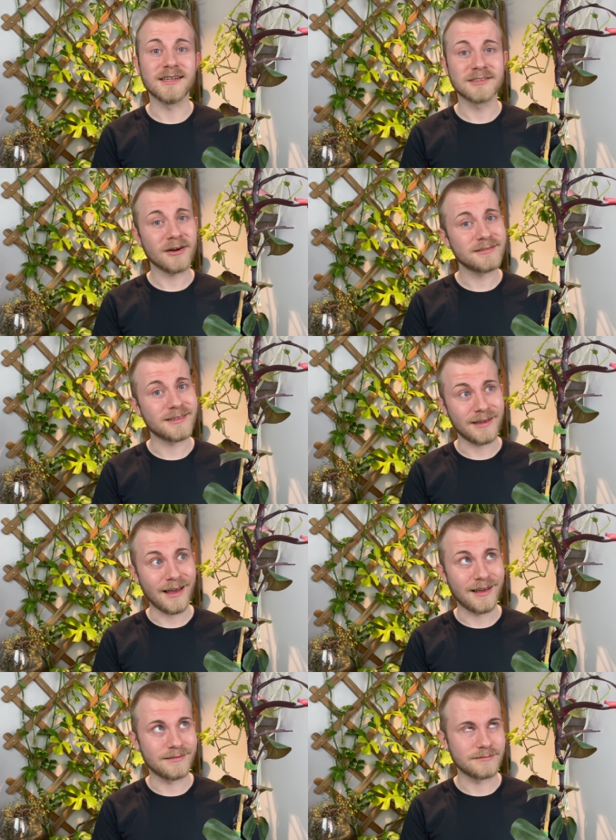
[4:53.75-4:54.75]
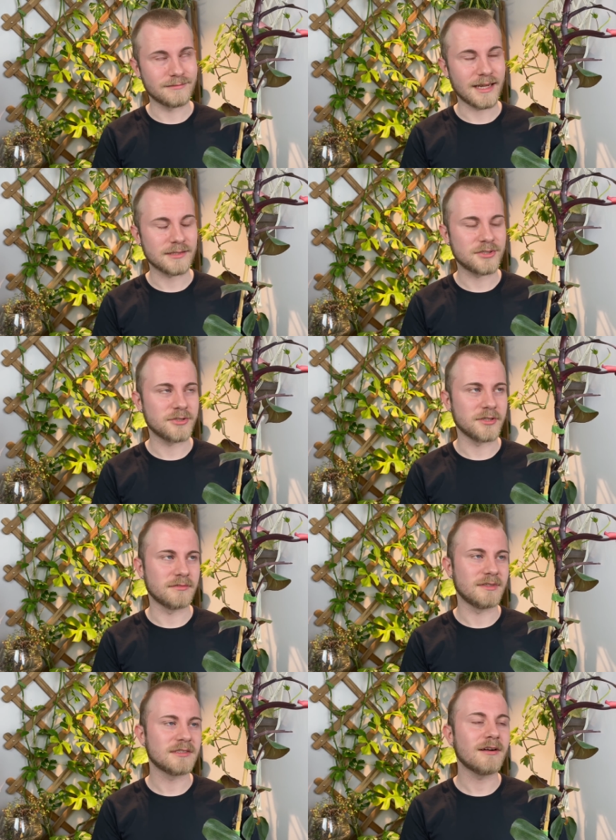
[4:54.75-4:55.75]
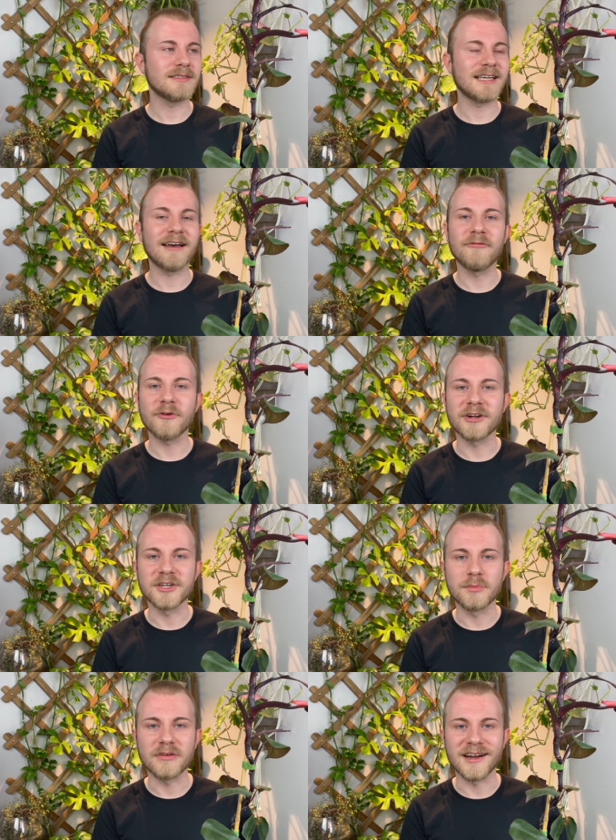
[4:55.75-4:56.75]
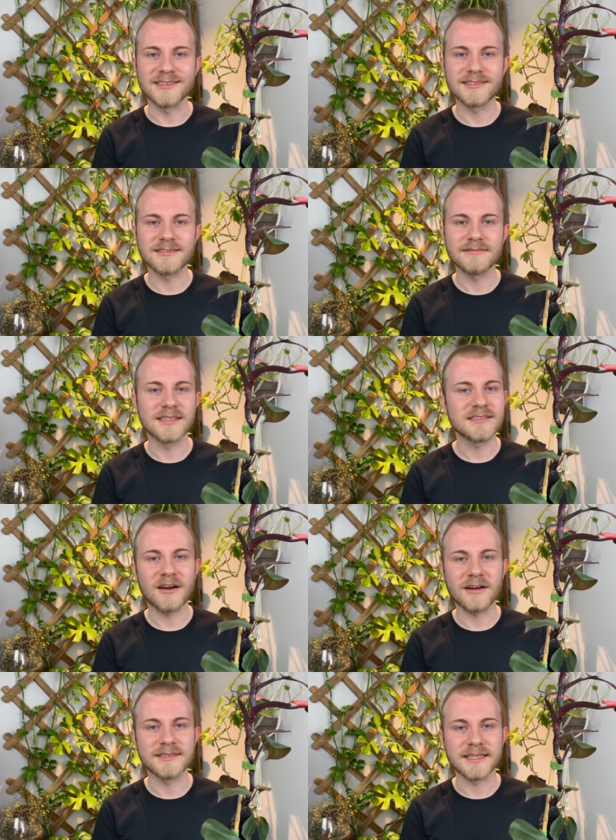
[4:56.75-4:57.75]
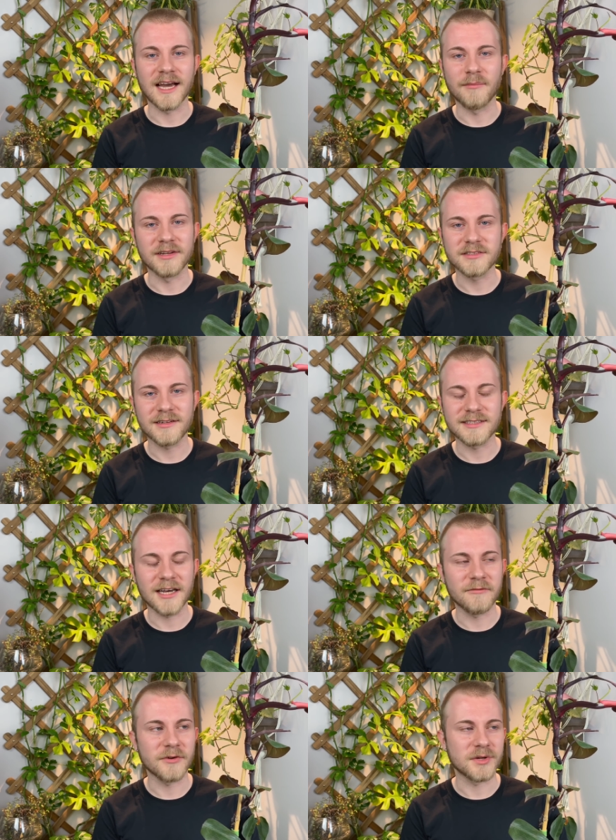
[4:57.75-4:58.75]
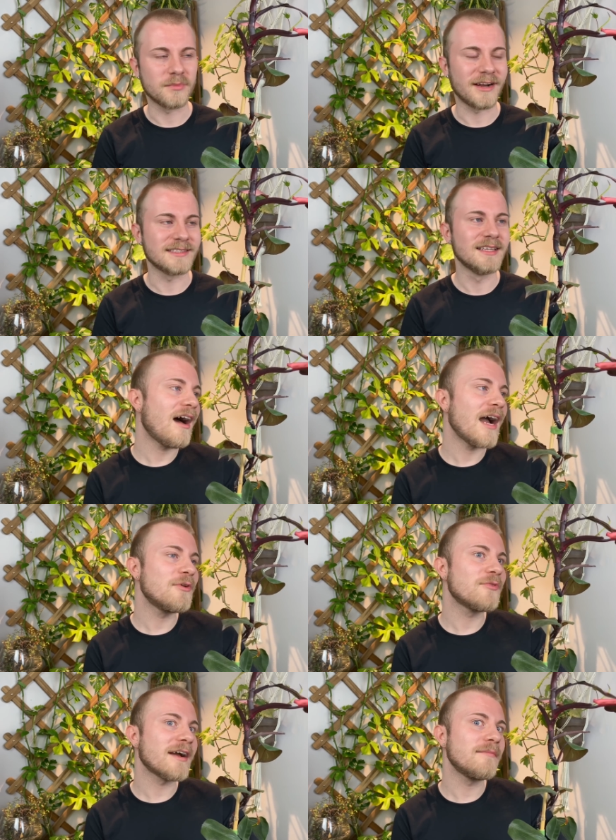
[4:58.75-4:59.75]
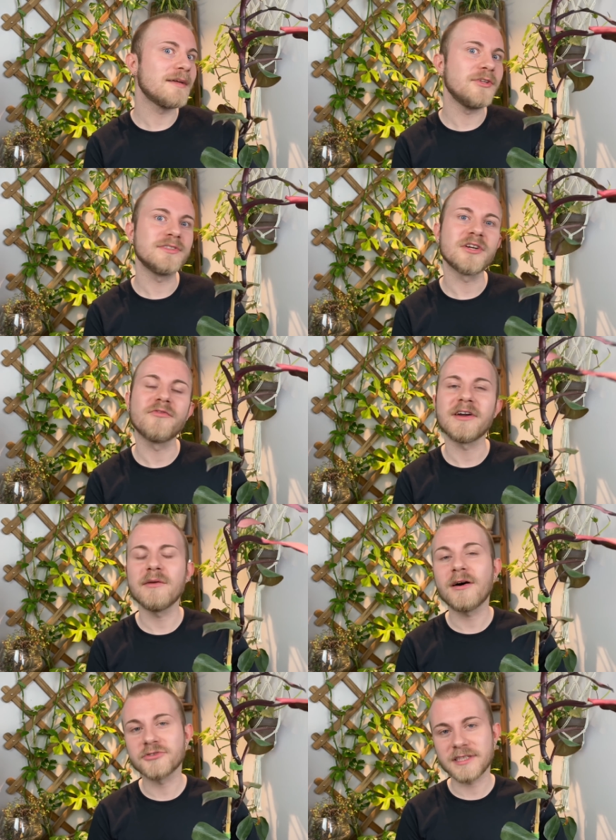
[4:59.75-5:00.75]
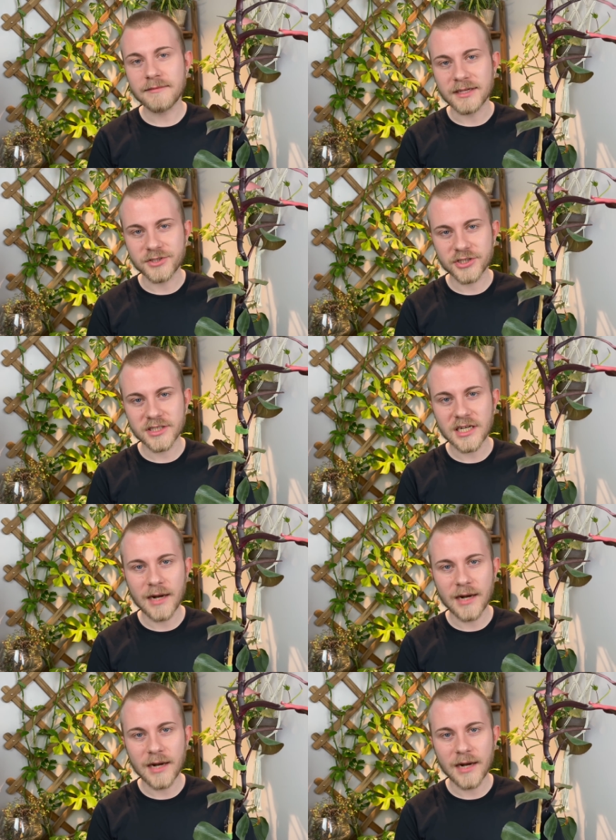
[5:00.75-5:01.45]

It's hard to get. That's true. It's hard to get for a good price. It's not hard to get, but it's hard to get for a good price. I would recommend using a very well-draining mixture.